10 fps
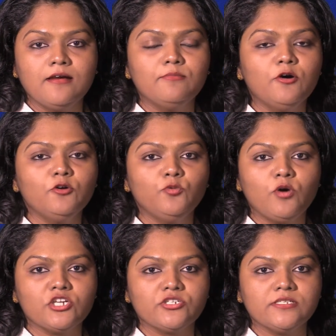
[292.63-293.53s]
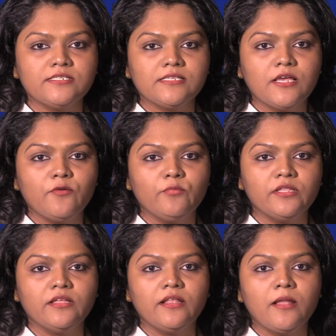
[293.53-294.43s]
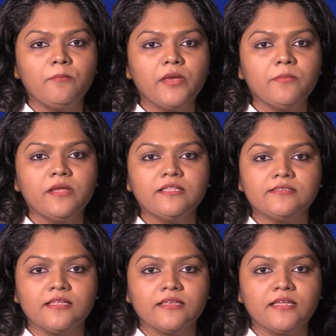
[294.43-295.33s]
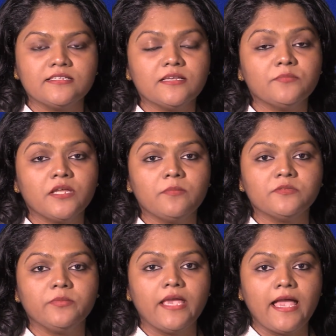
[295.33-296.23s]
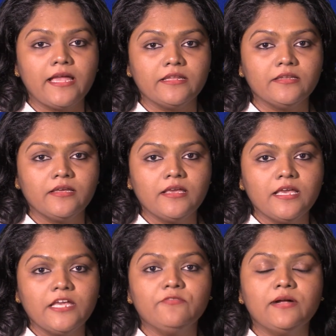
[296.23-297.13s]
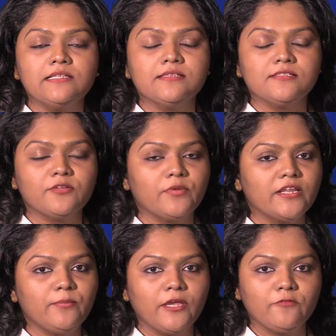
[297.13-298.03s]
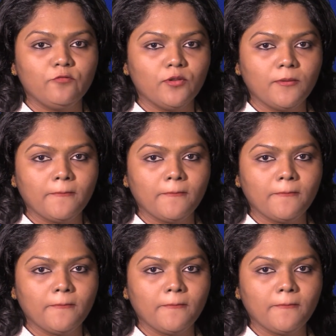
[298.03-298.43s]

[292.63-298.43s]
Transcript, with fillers: Mouthwashes with a numbing medicine can sometimes be added if ulcers are very painful.